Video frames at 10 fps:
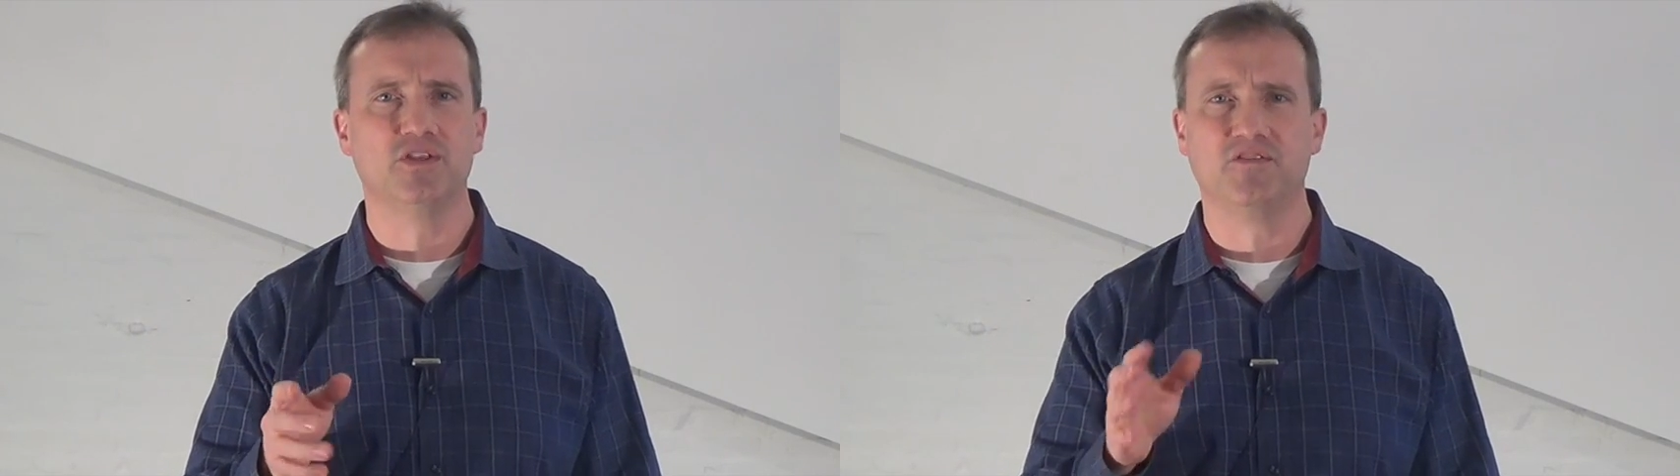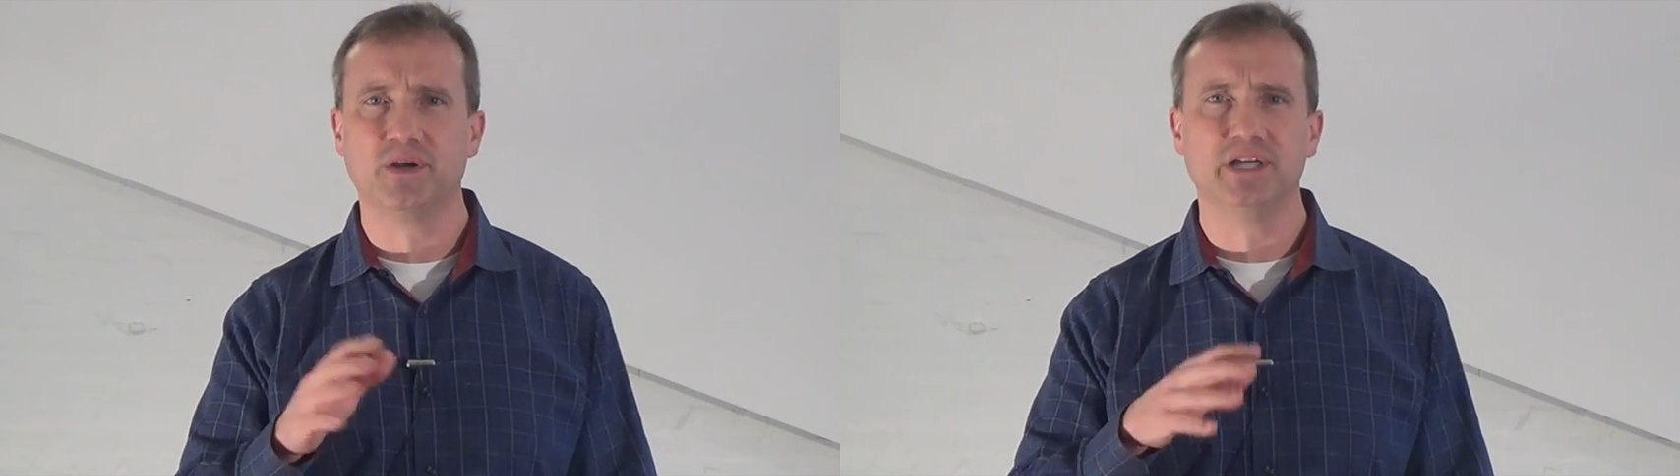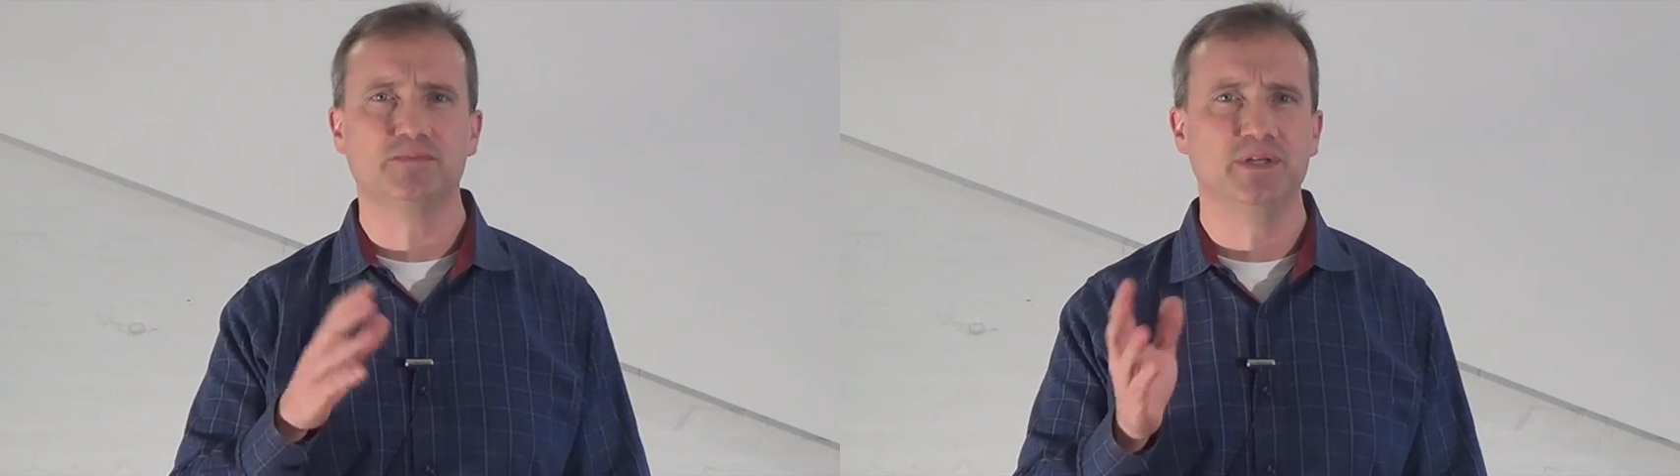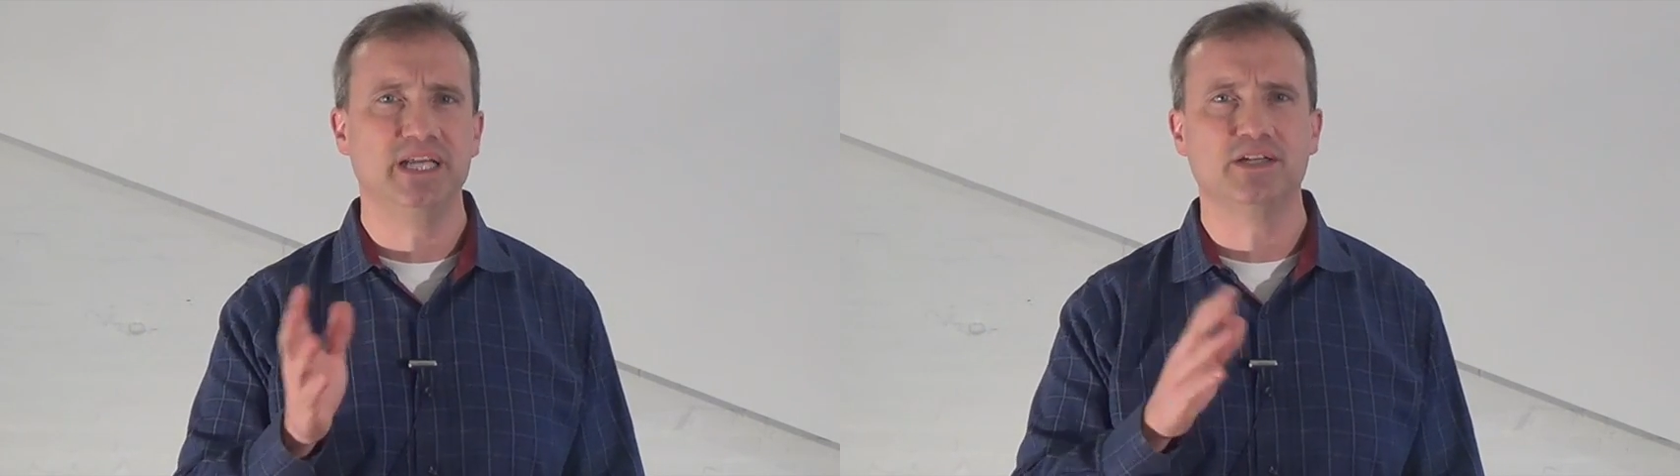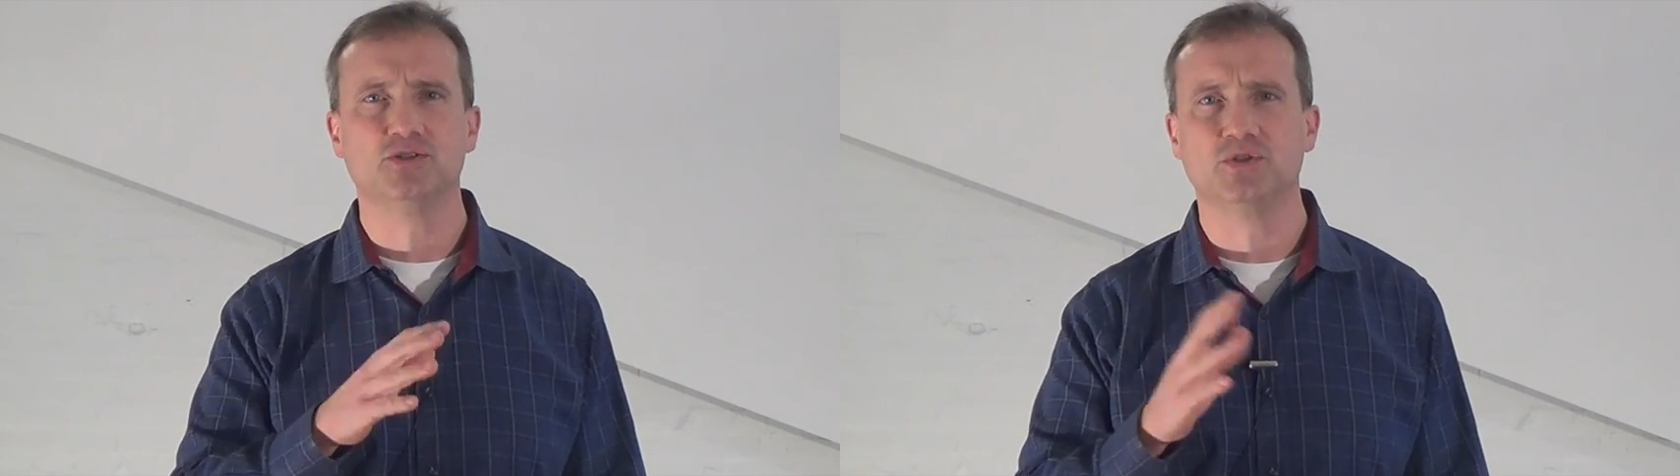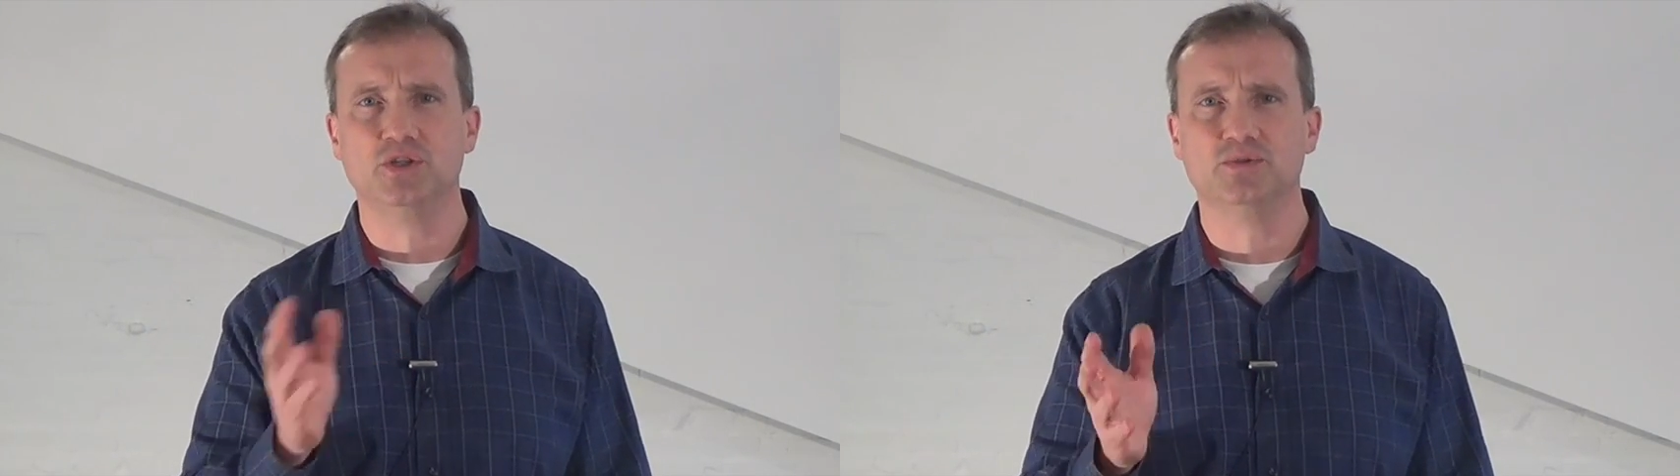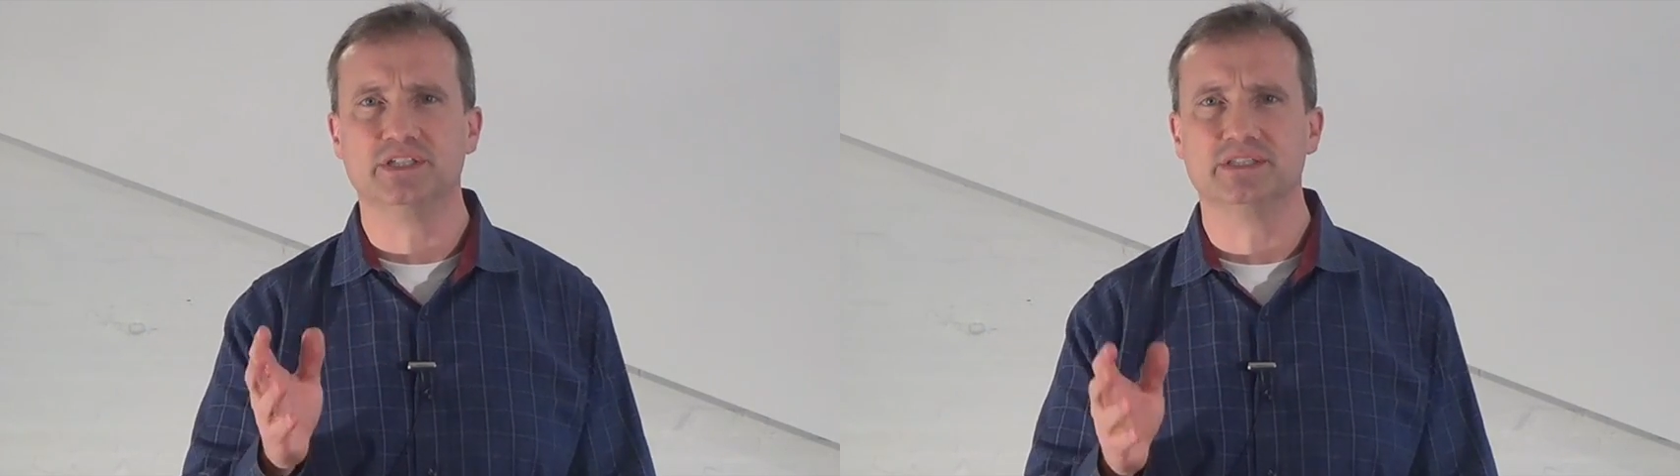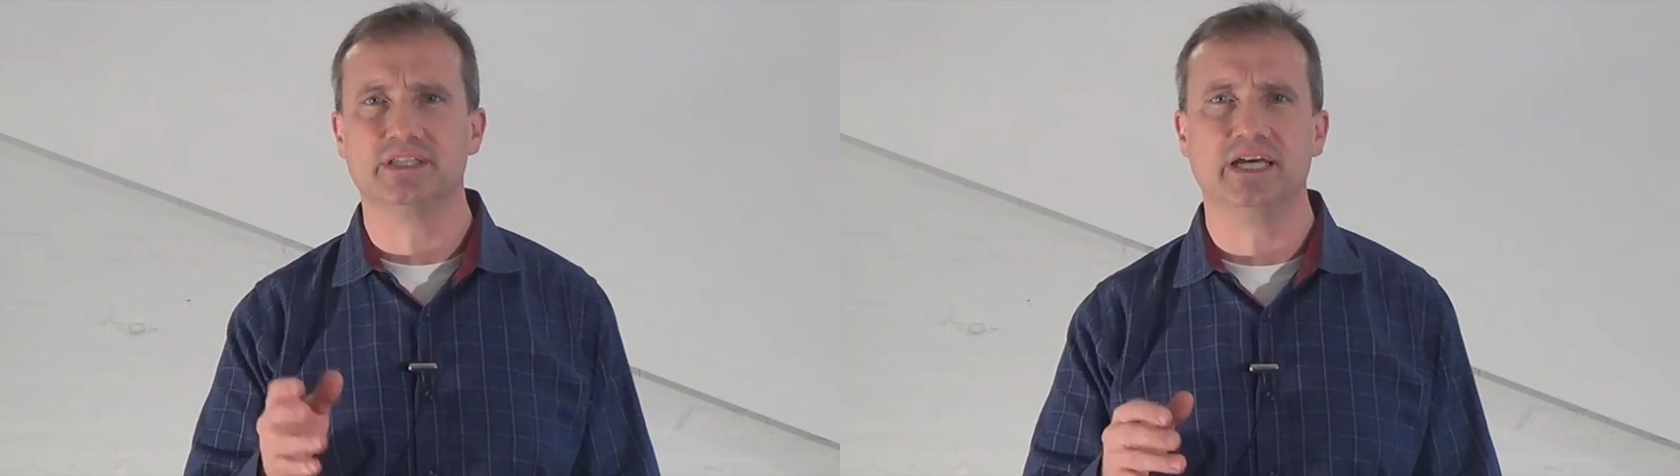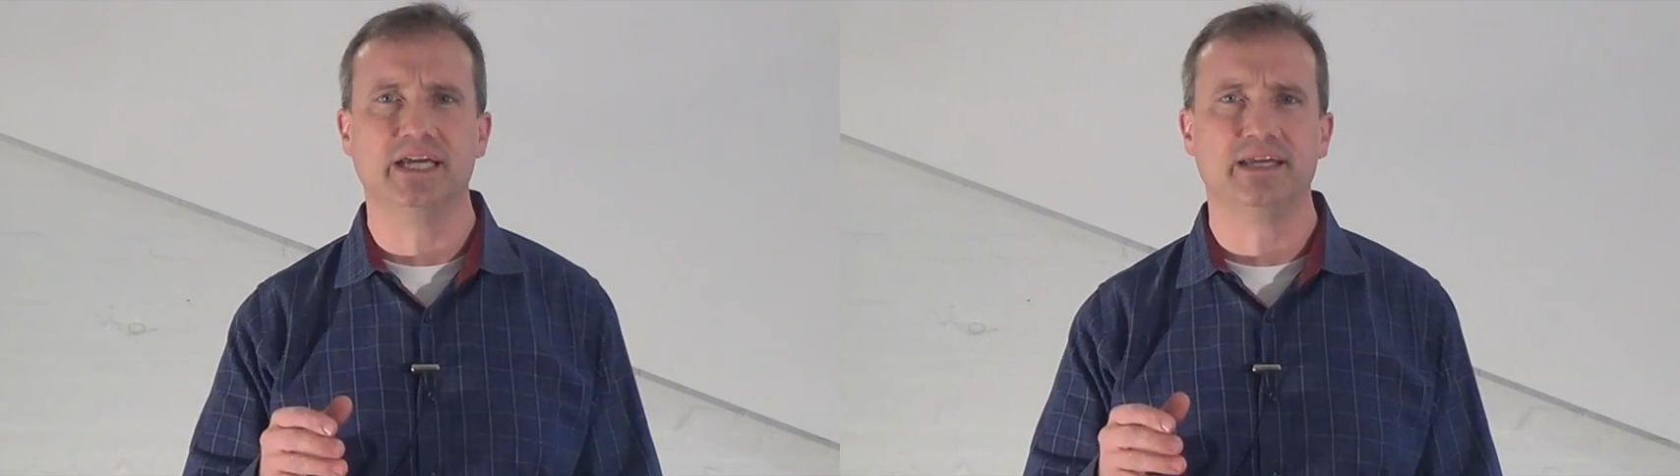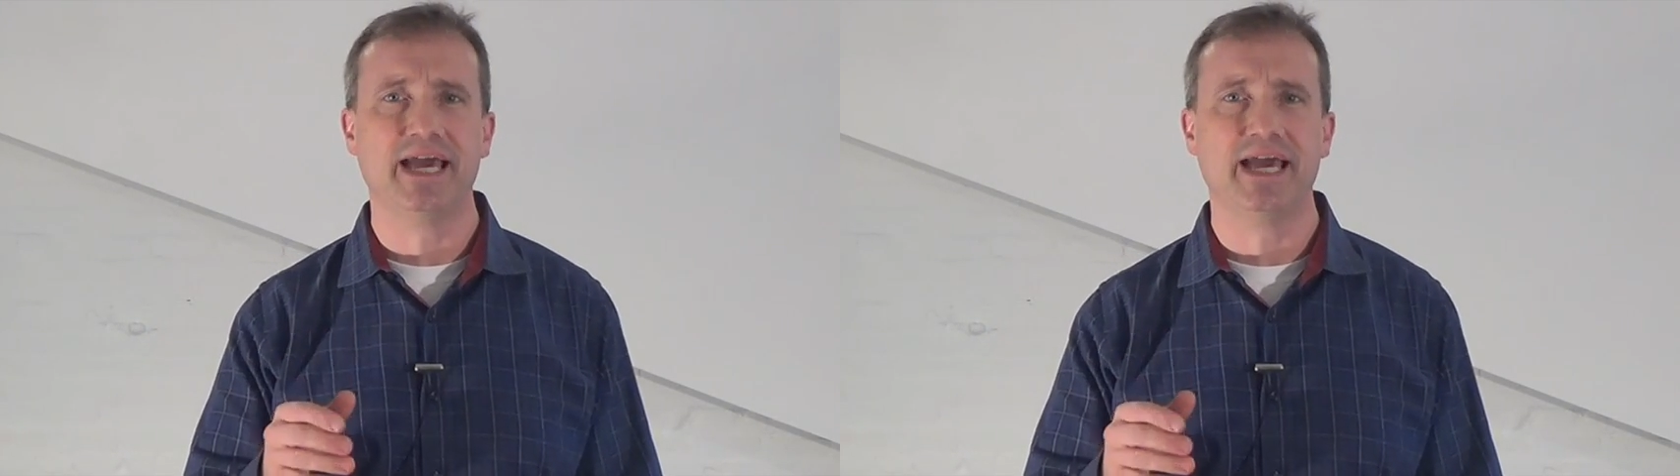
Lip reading: the various potential uses like